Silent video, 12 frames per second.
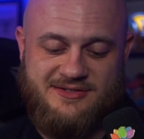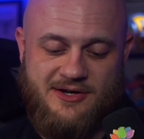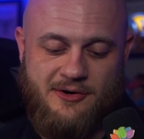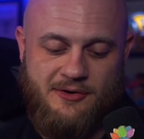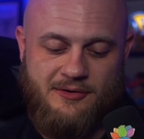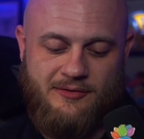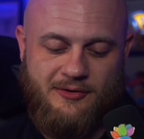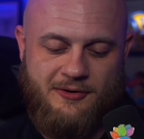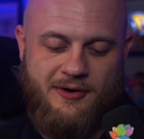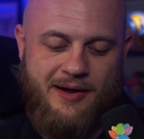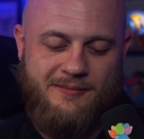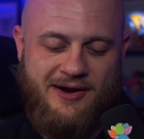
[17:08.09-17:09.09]
So
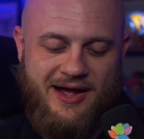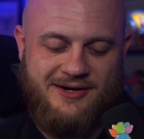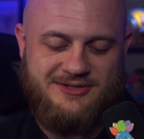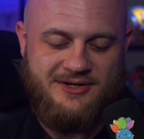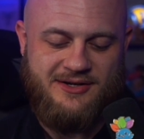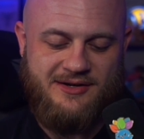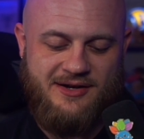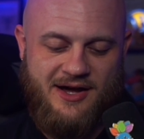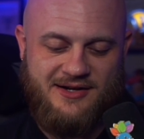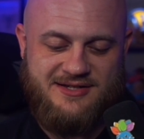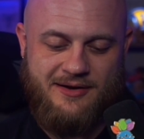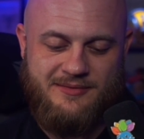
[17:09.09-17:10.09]
Grimer actually
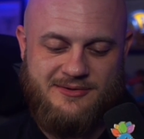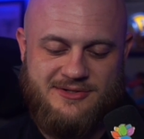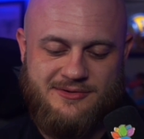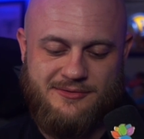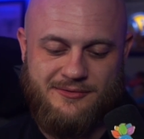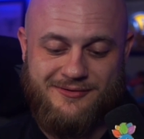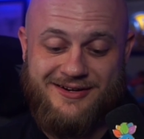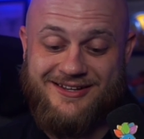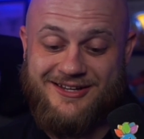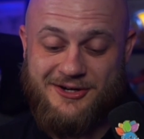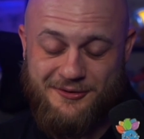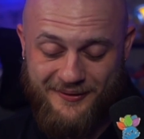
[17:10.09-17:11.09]
knocks out Mewtwo
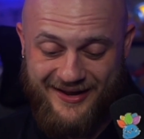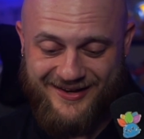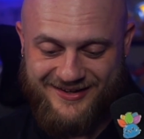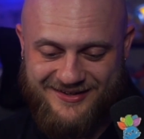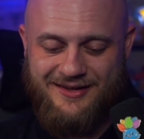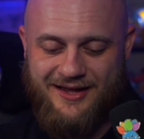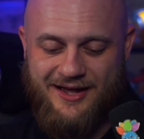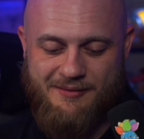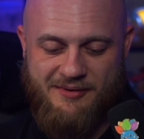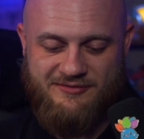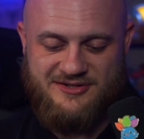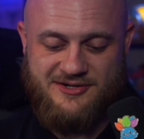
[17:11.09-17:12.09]
really quick,
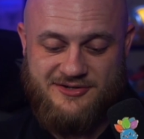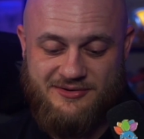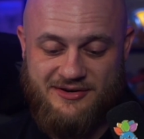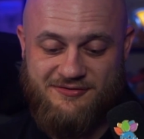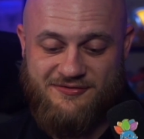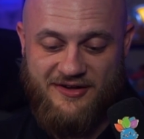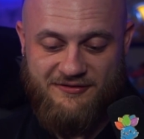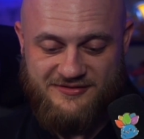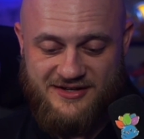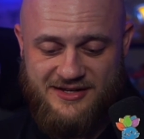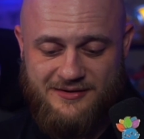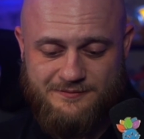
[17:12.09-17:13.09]
every turn doing
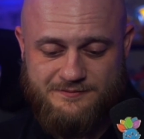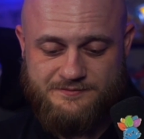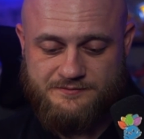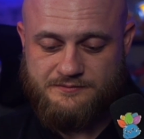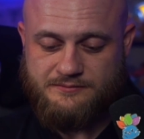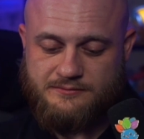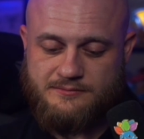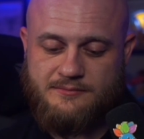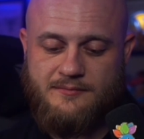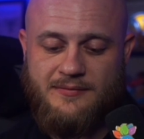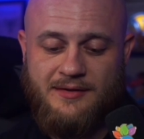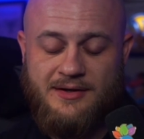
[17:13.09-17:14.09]
50
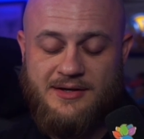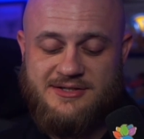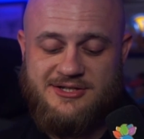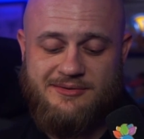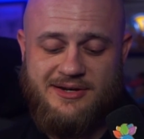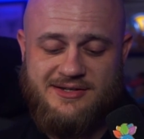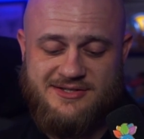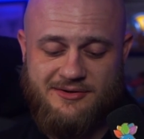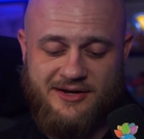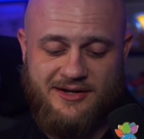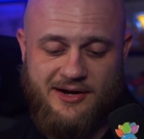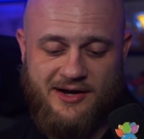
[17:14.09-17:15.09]
to it, so
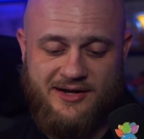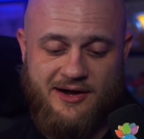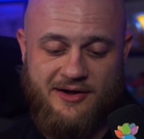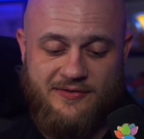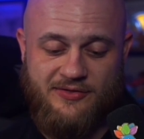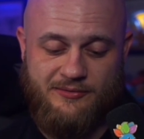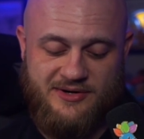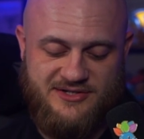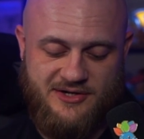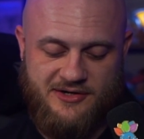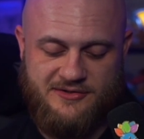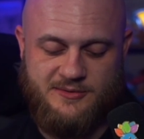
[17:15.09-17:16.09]
it can knock it out in 3
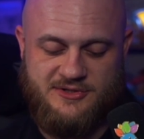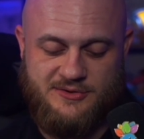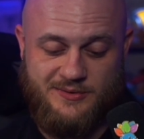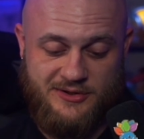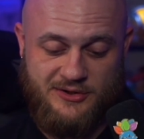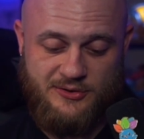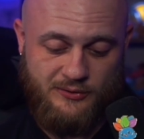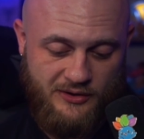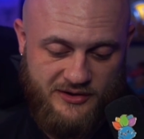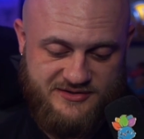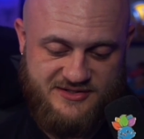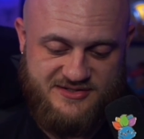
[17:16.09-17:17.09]
turns, which is really
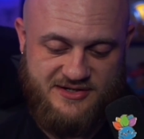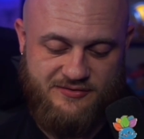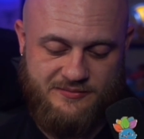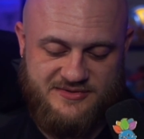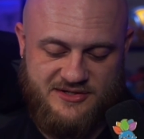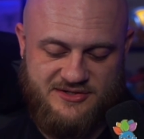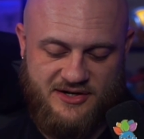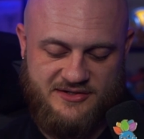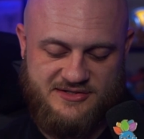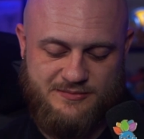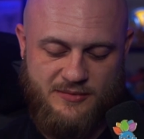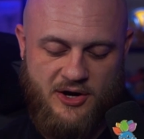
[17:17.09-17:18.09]
cool to see from such like a
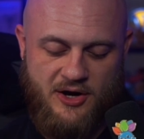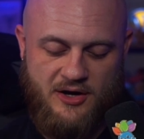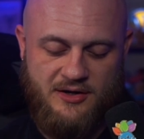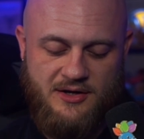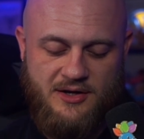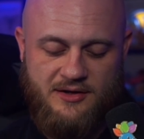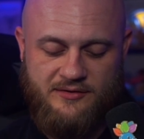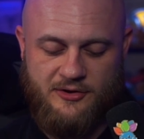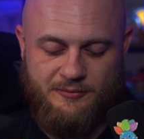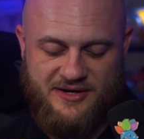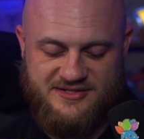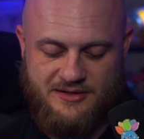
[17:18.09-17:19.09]
small
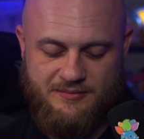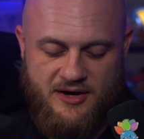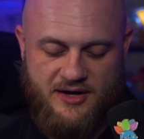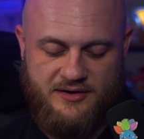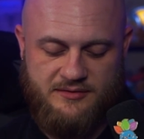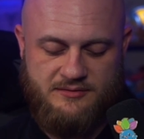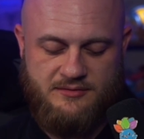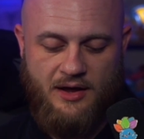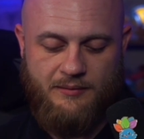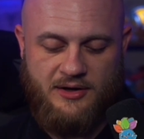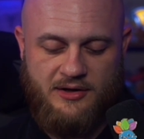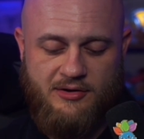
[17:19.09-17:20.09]
little basic mon.
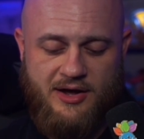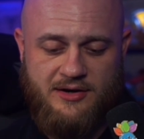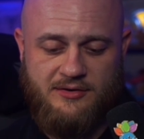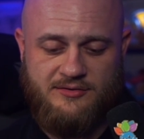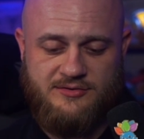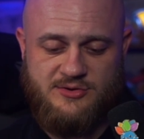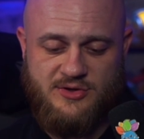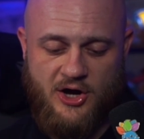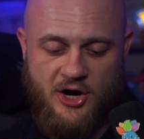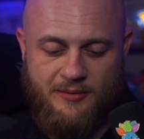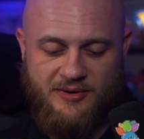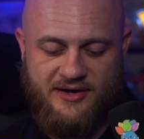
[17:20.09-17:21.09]
I'm gonna go ahead and do the
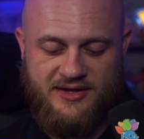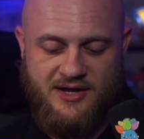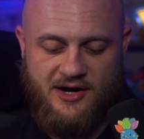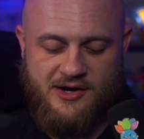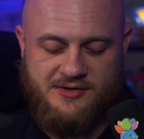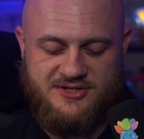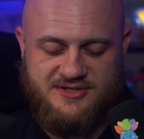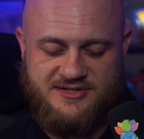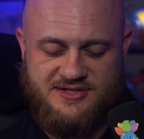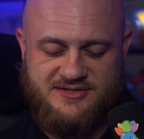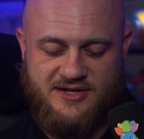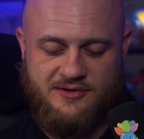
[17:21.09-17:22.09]
Arbok here just
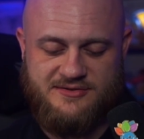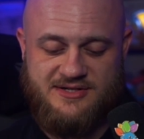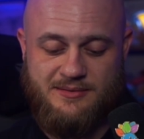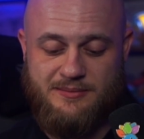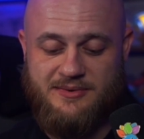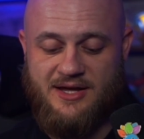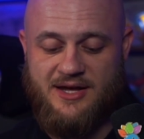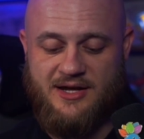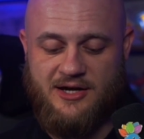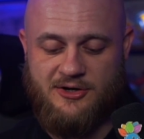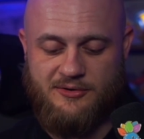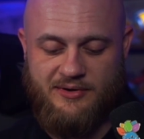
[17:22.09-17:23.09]
because they don't seem to be in
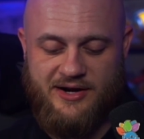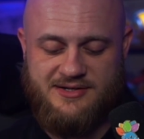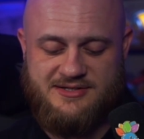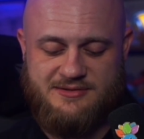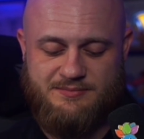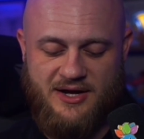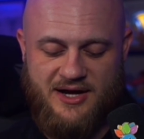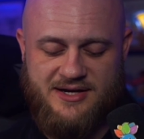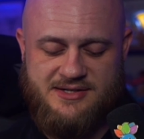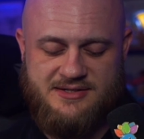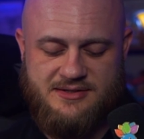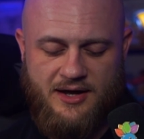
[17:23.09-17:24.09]
a great
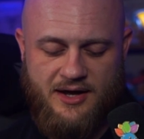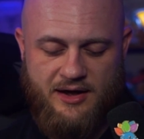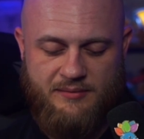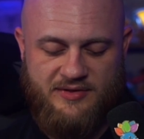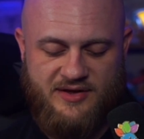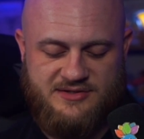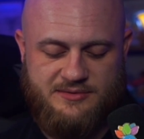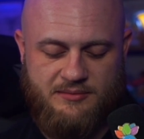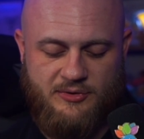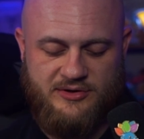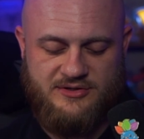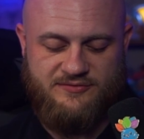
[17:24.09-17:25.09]
spot. And that's what I'm
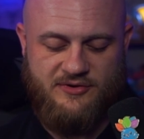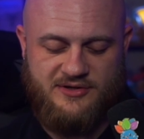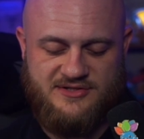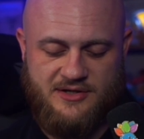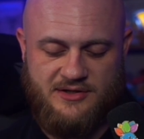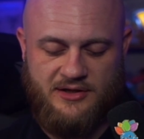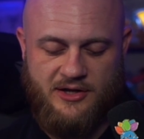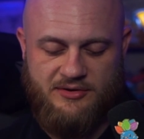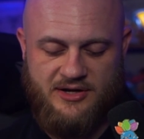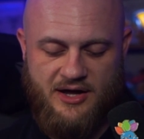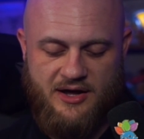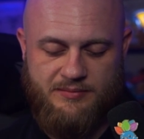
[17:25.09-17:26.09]
going to focus on
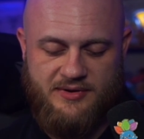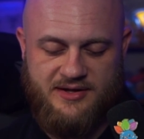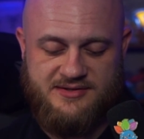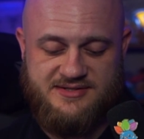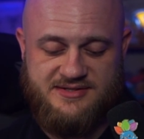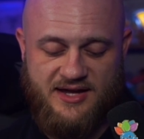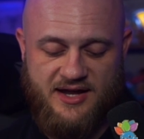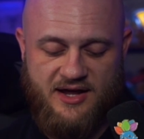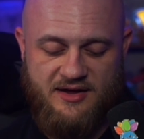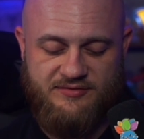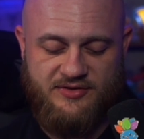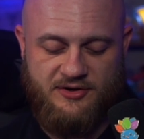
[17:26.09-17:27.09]
loading up instead
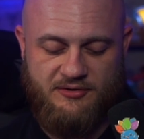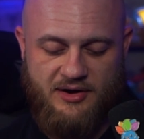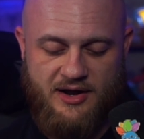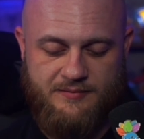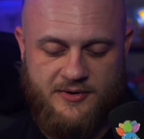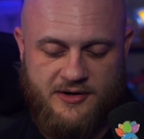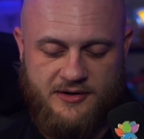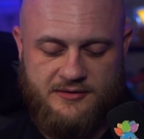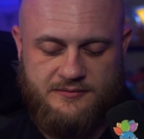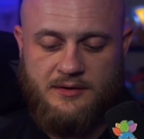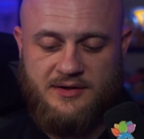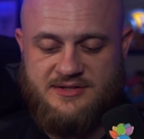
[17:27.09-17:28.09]
of the
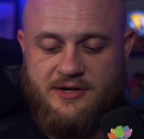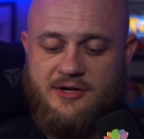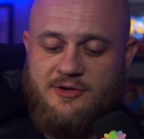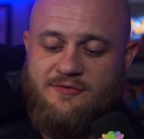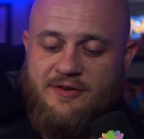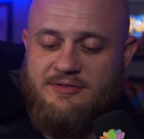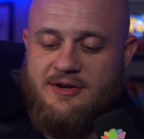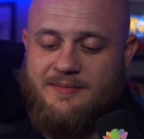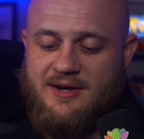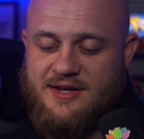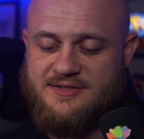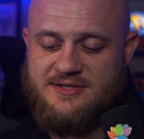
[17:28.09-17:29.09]
Grimer, because they're going to do 50 to me
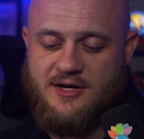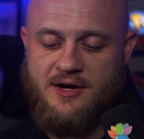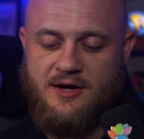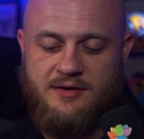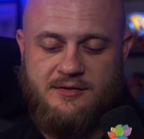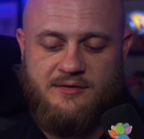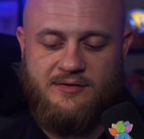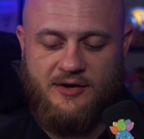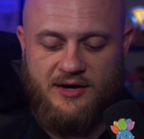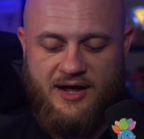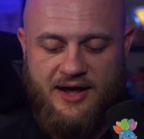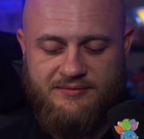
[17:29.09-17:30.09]
next turn. They're
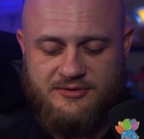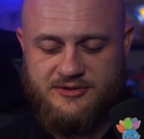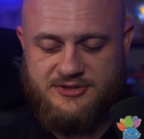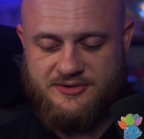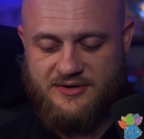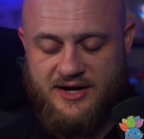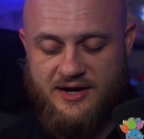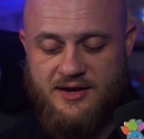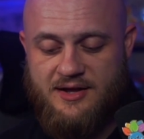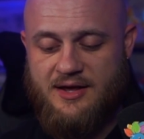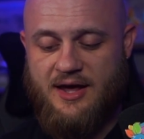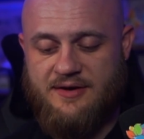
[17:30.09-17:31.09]
going to have to retreat
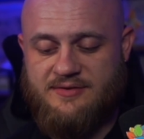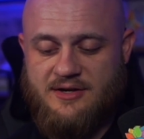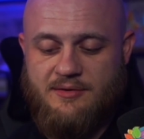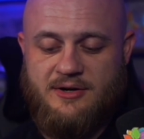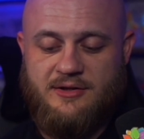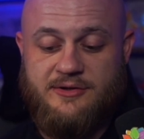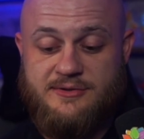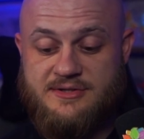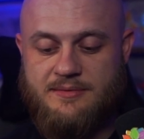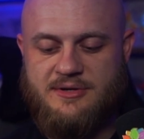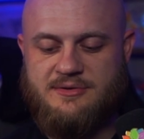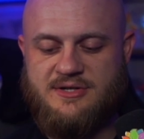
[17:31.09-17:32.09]
if they don't want to lose
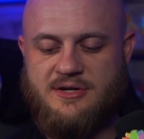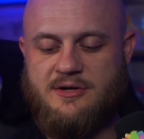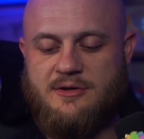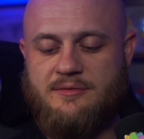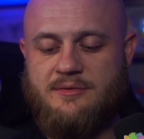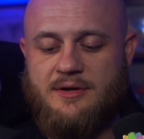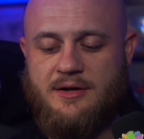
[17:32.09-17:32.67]
the Mewtwo.